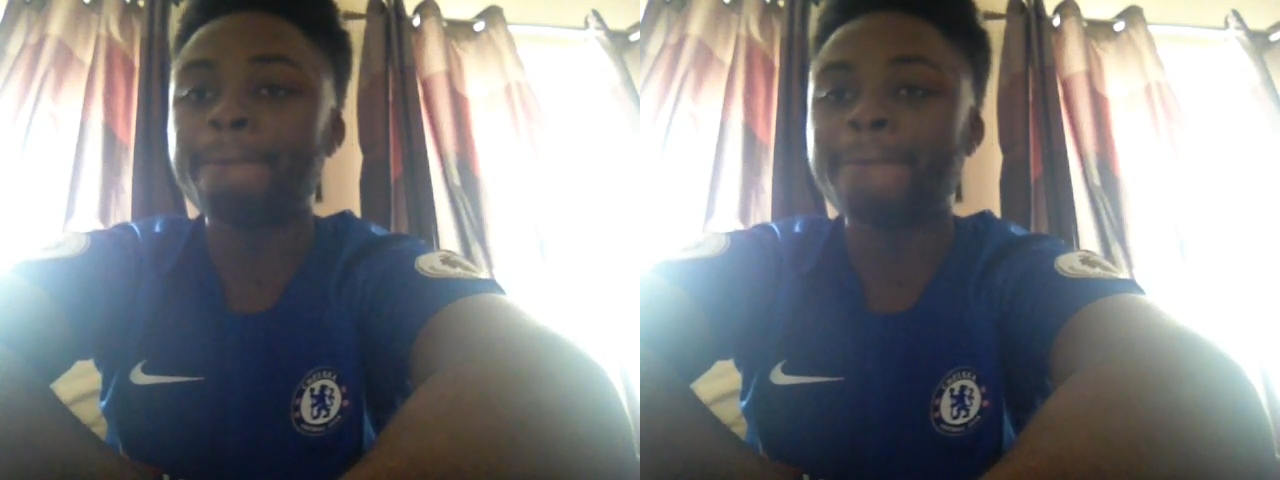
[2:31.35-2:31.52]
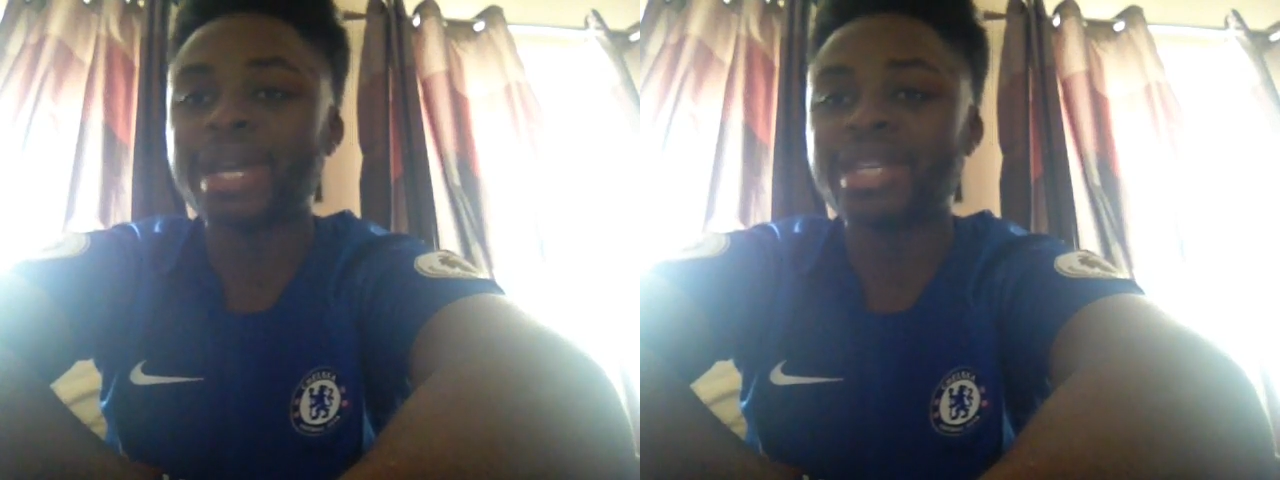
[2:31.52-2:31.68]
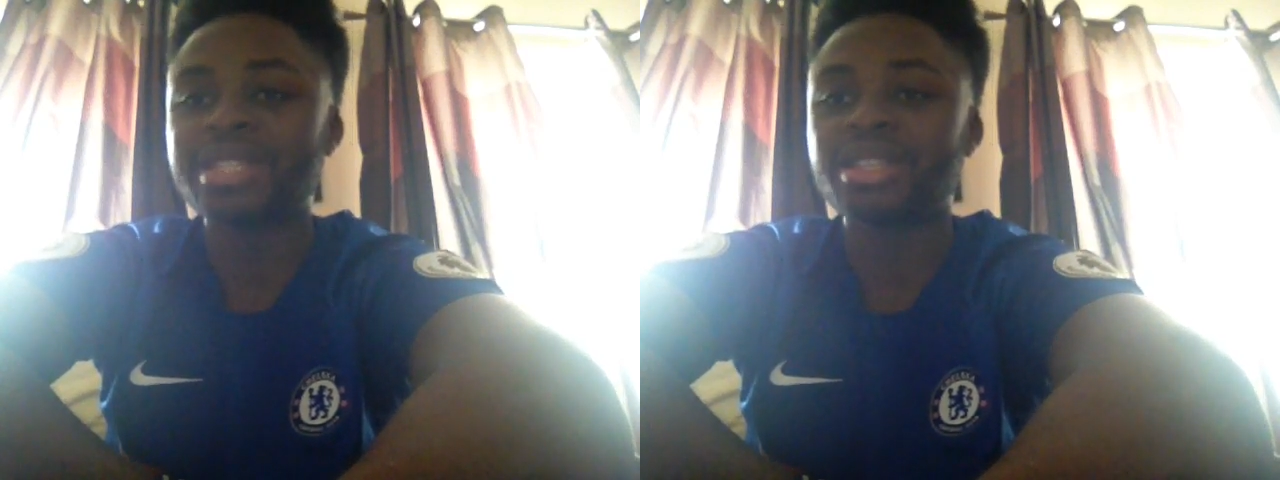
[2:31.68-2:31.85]

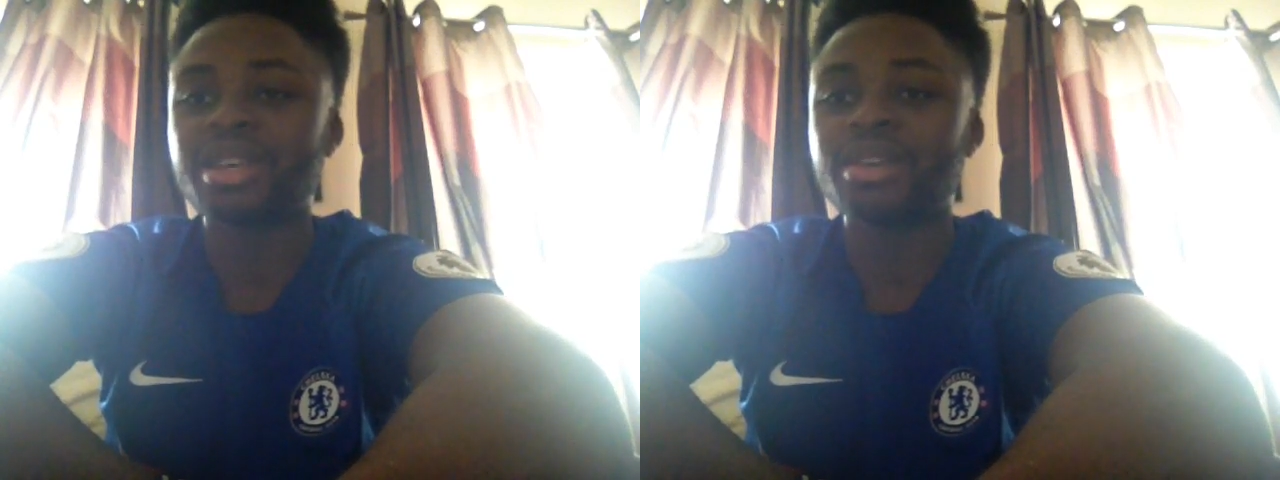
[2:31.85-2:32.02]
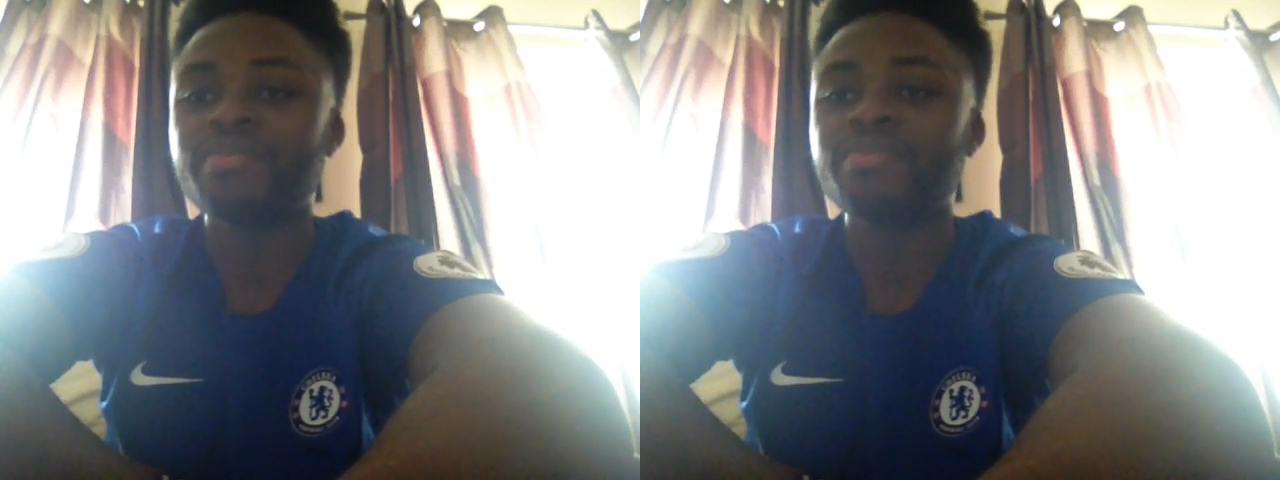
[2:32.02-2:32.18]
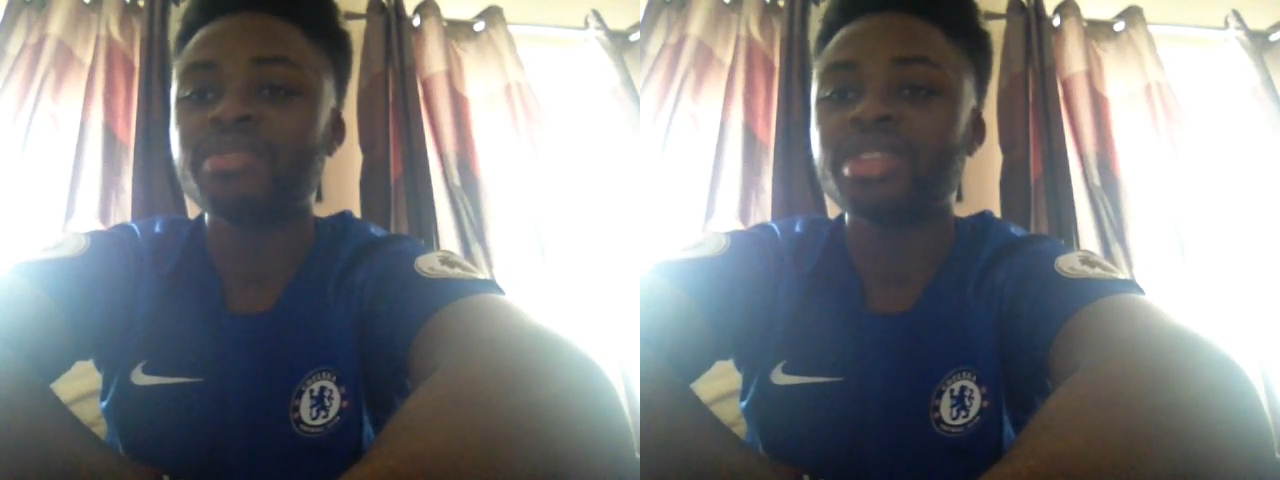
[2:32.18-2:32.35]
master
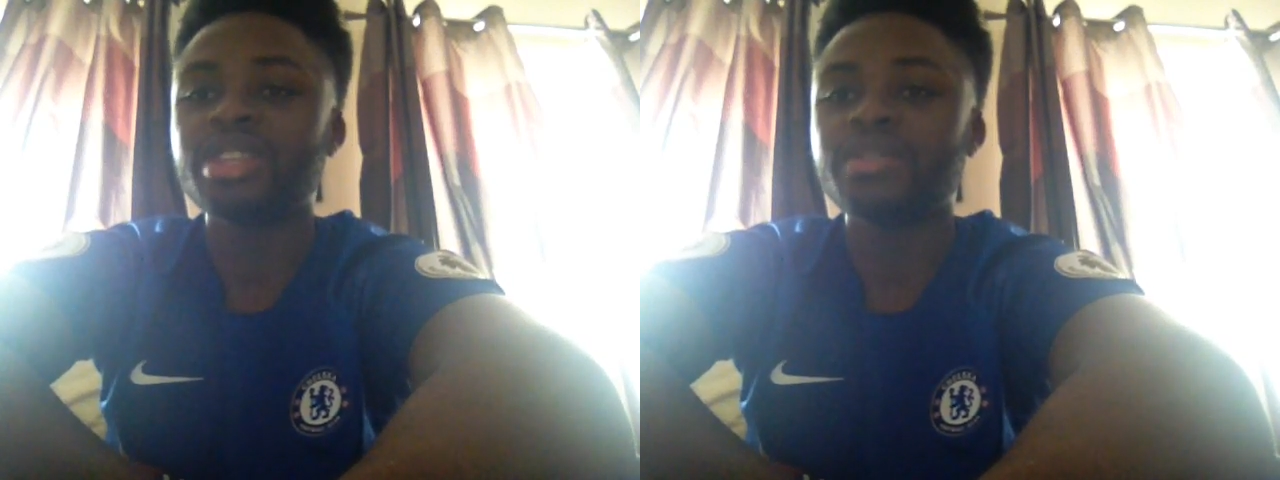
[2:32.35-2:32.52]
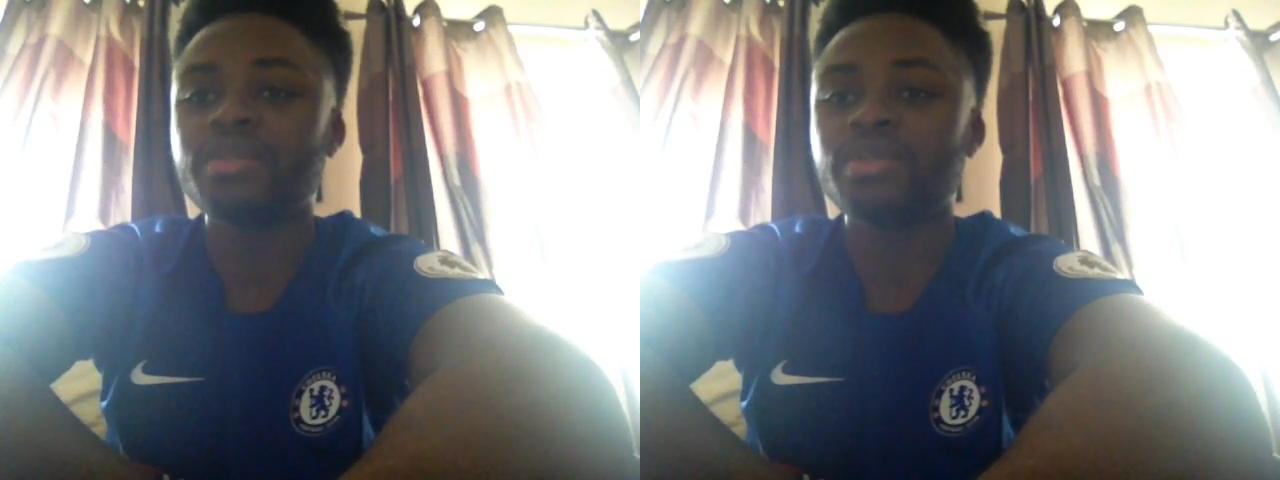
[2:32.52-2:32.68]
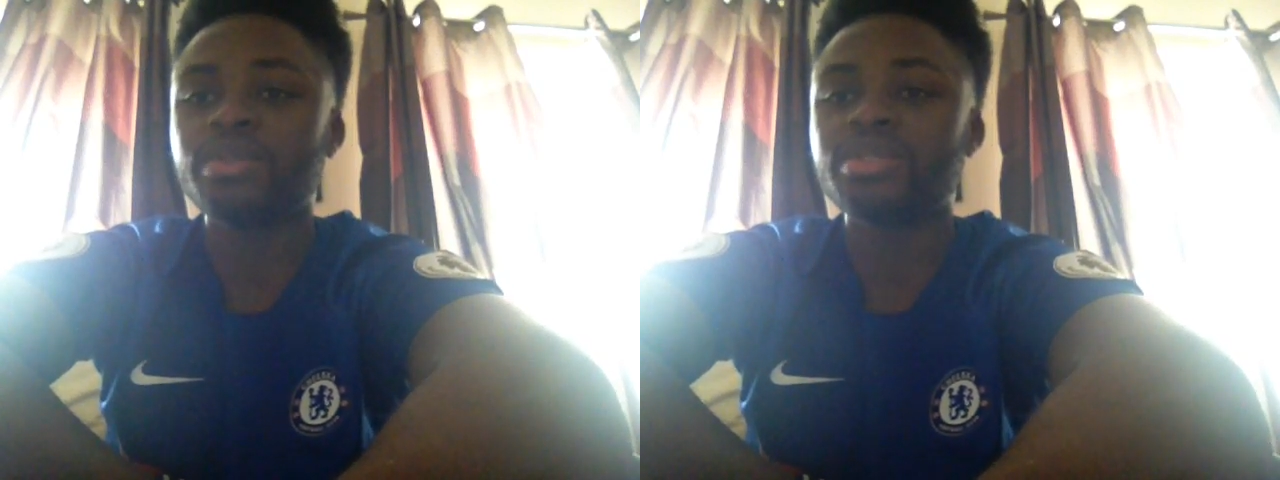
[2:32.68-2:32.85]

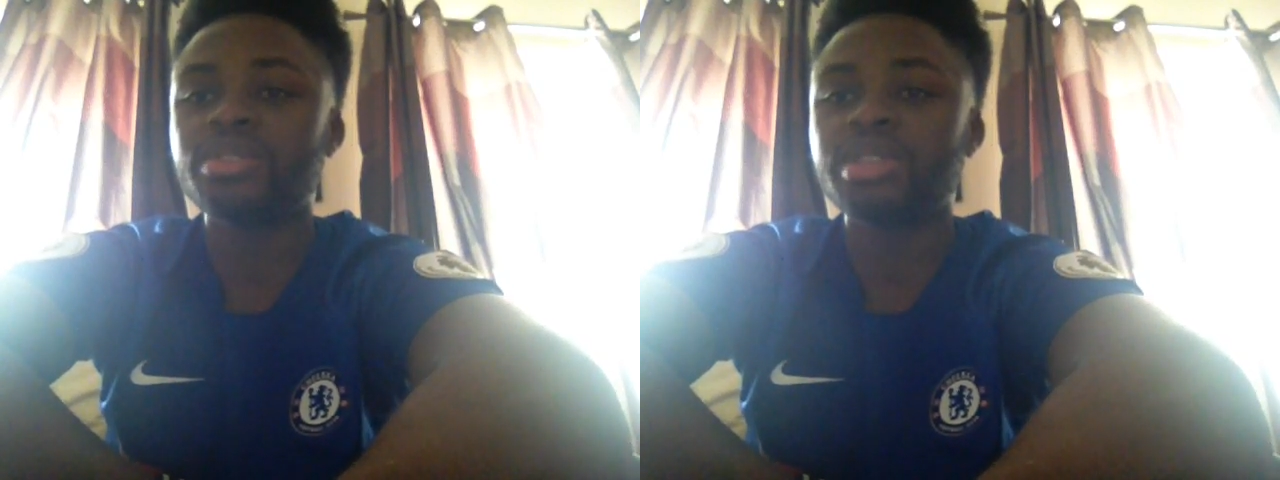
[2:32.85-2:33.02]
if you want